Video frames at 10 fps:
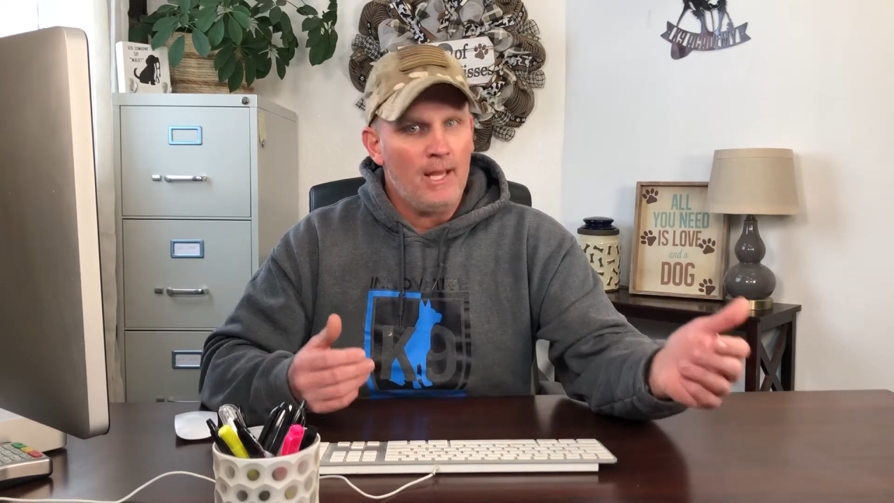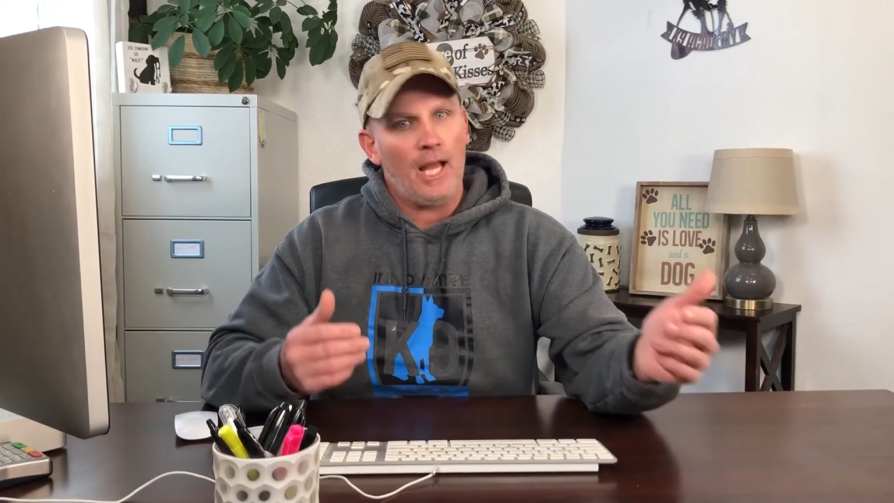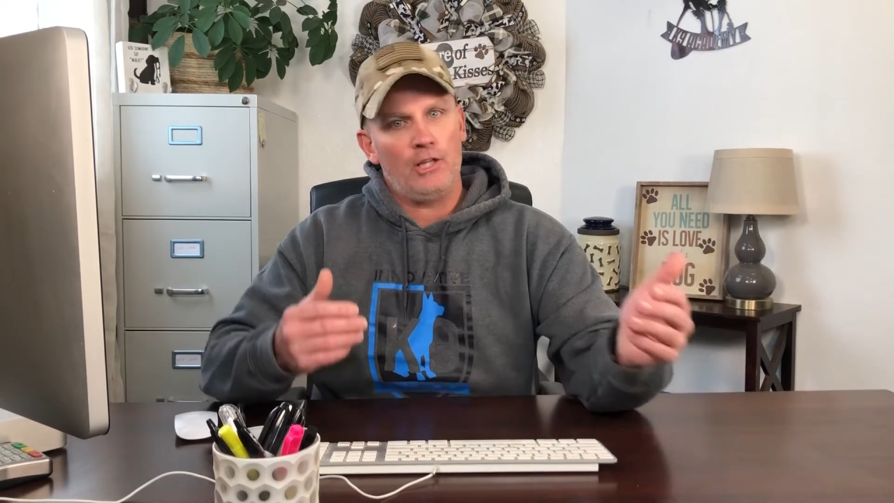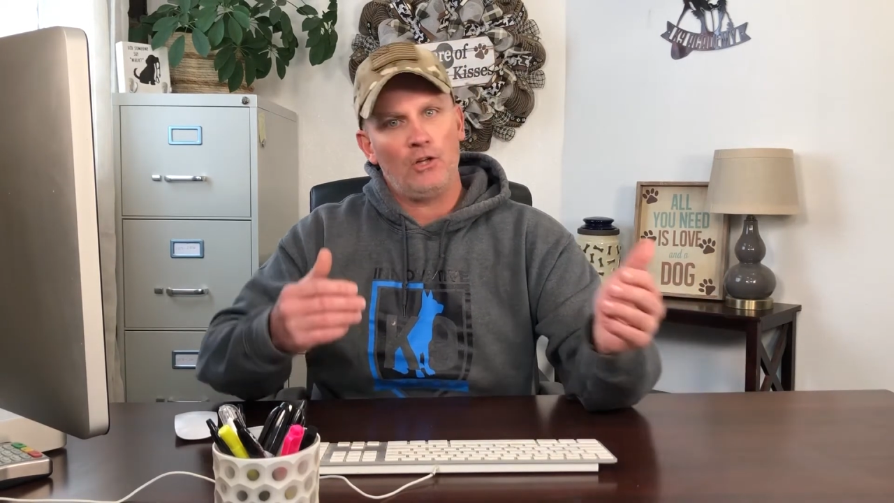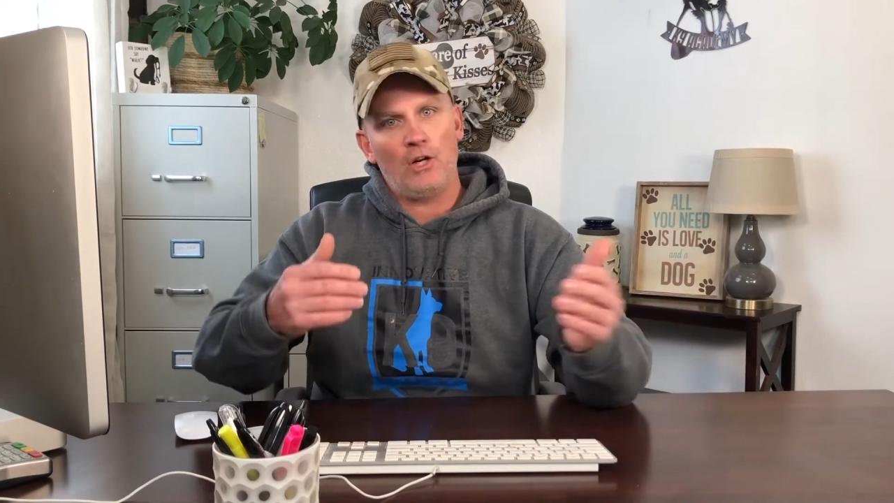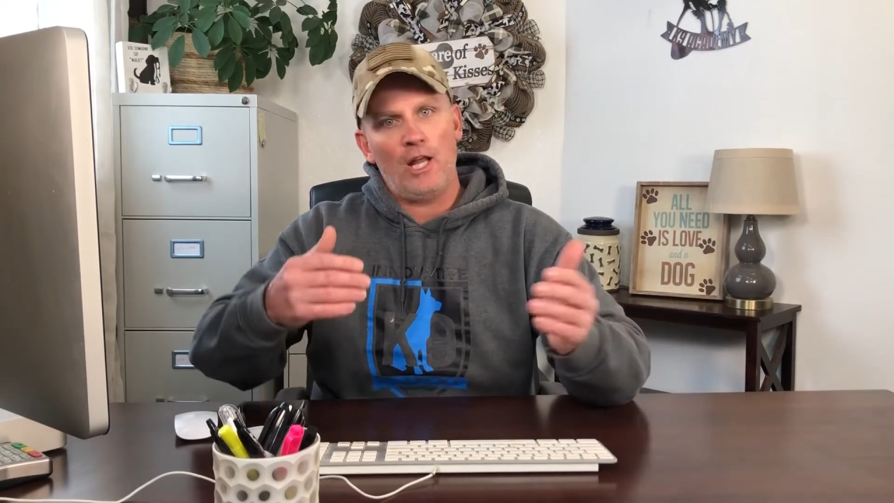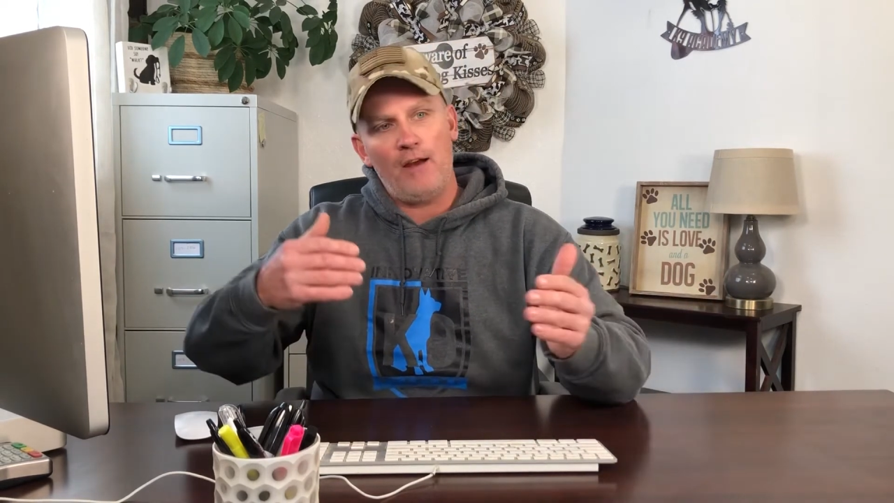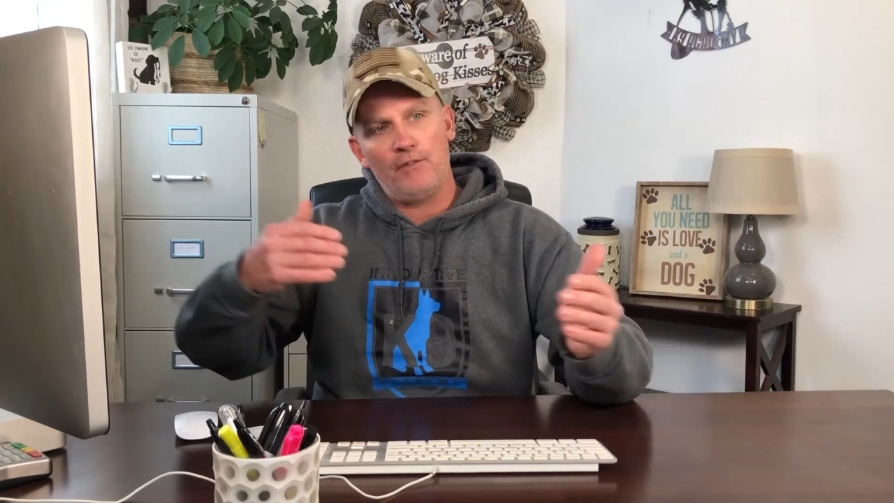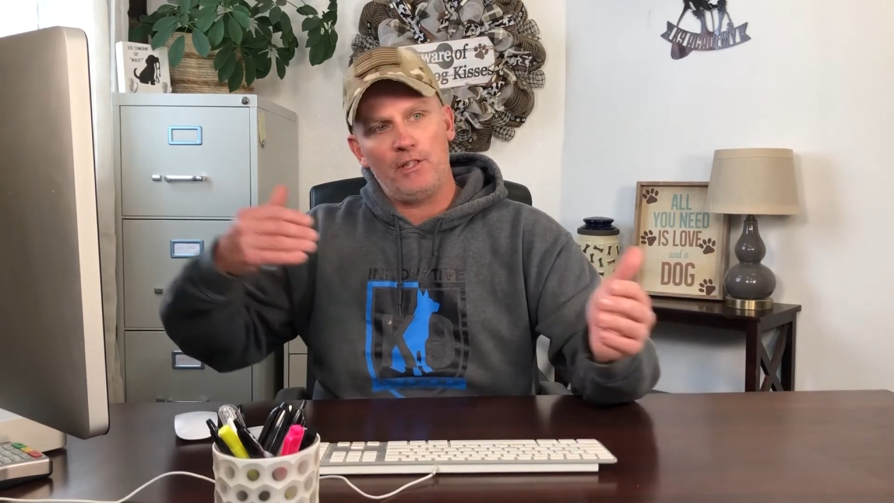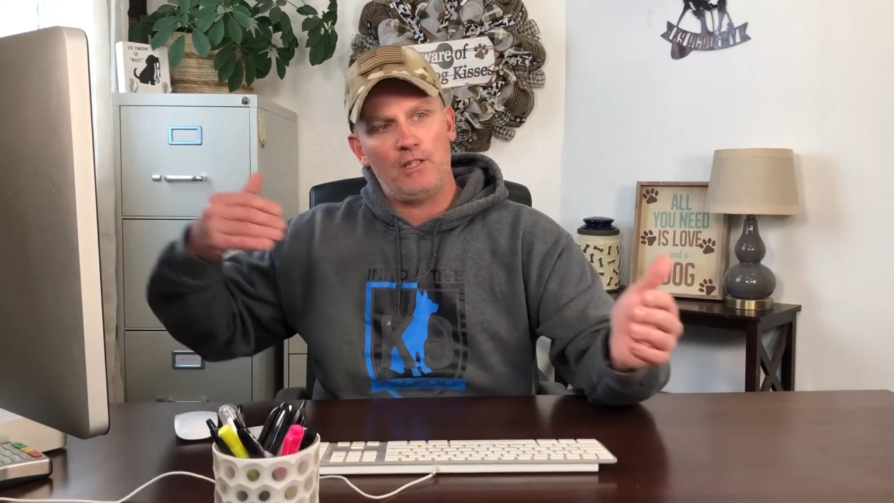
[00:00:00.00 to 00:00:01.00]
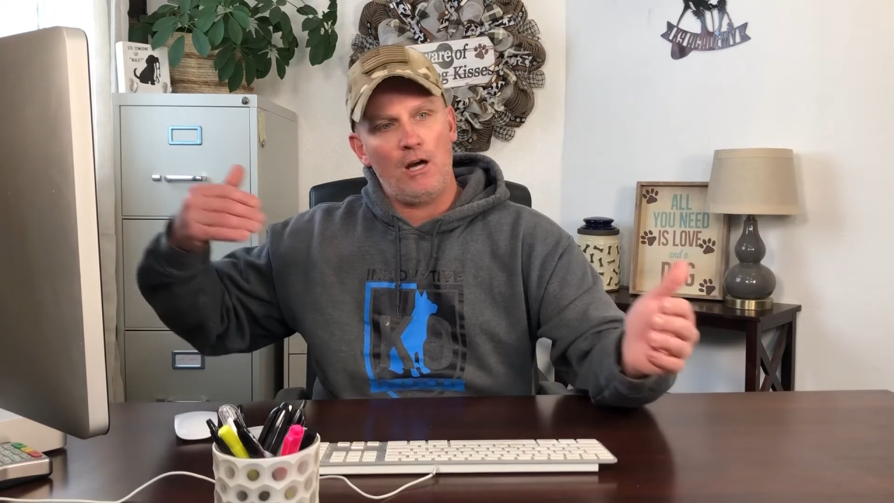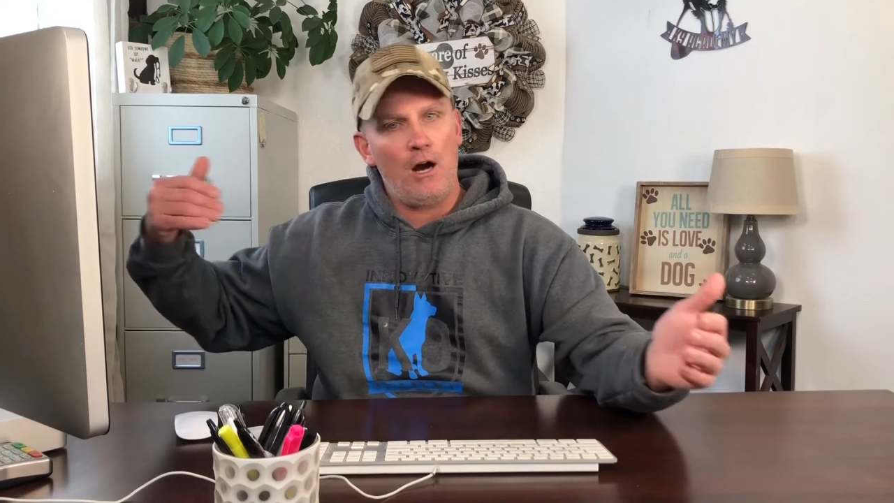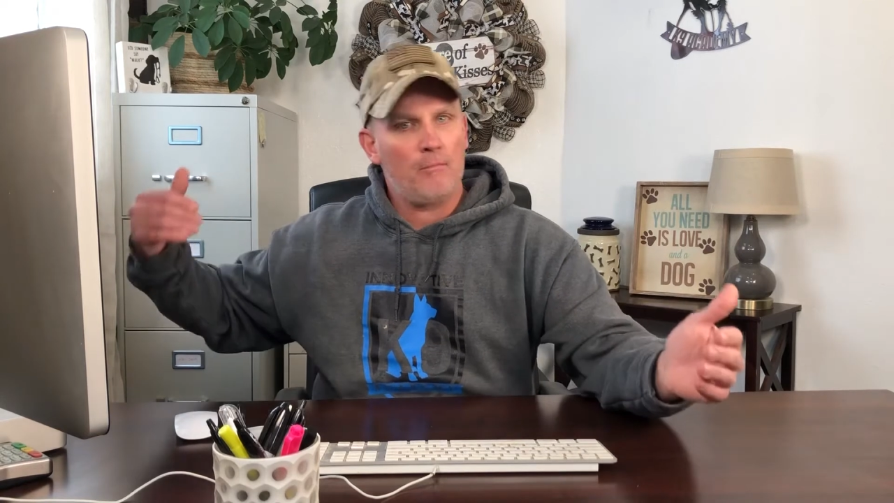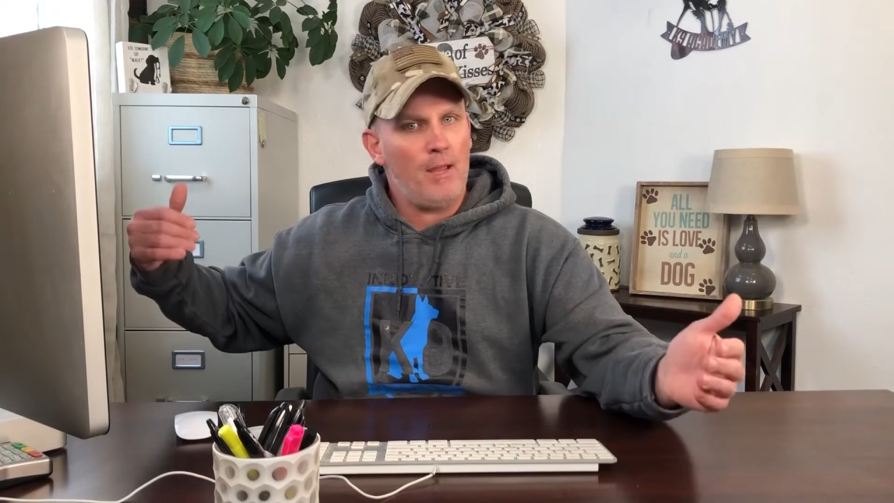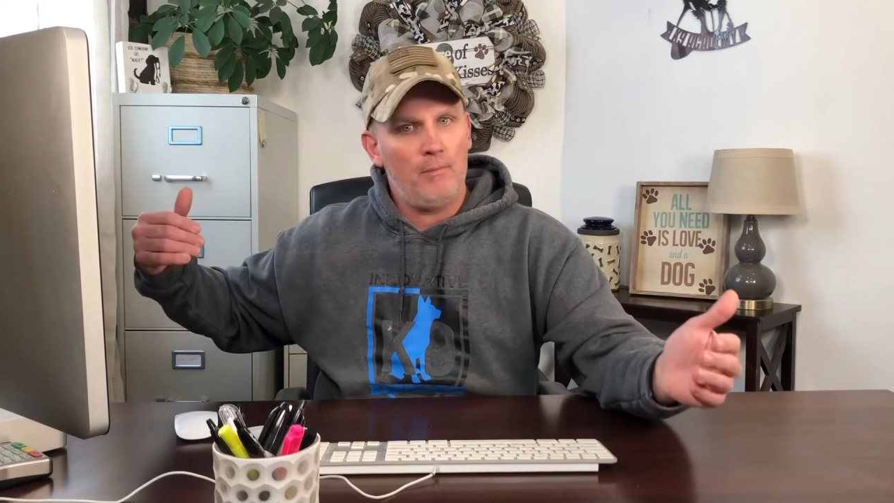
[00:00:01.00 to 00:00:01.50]
and you're going to have the
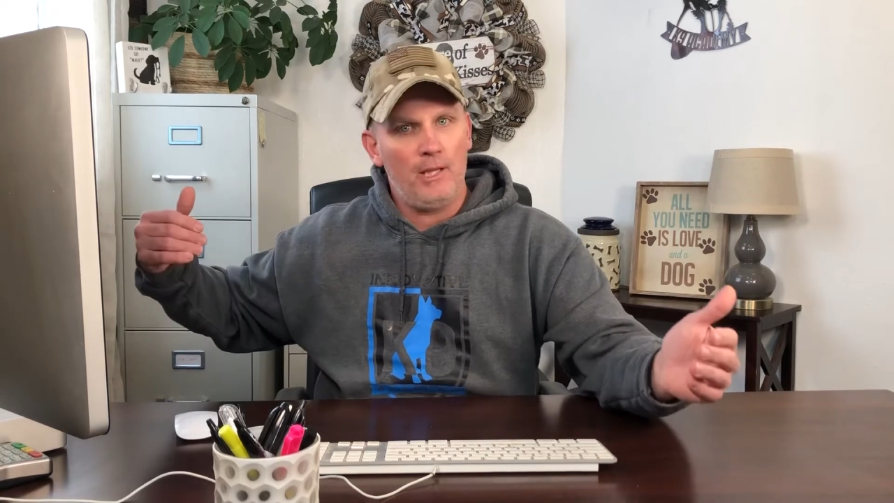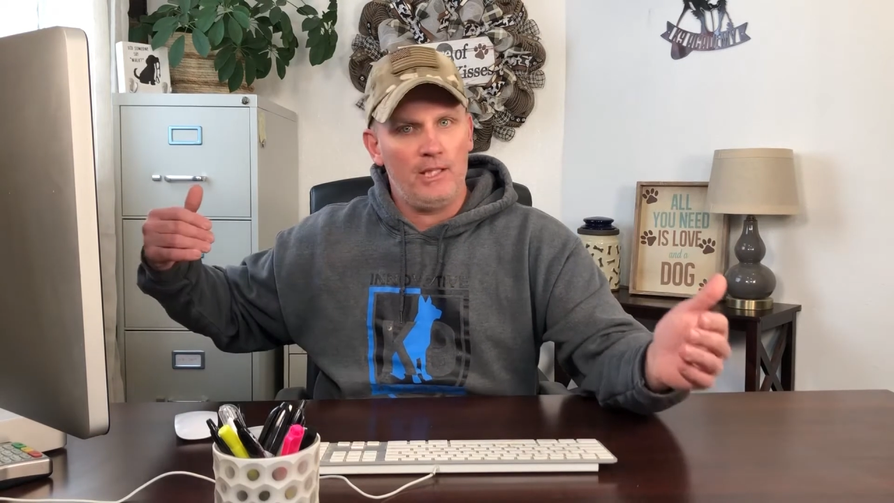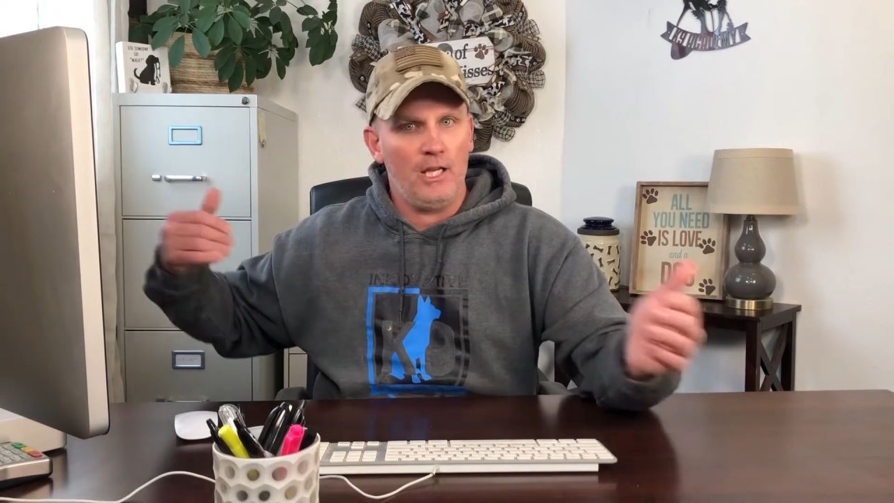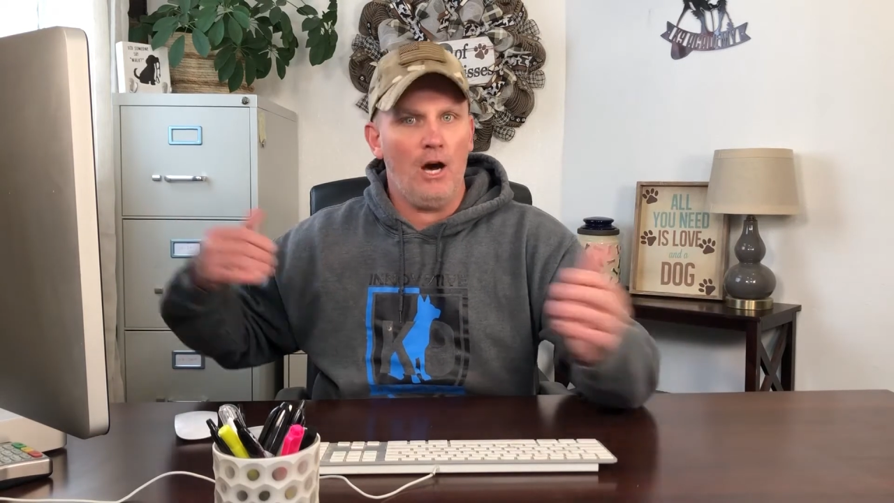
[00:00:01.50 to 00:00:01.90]
dog maybe on the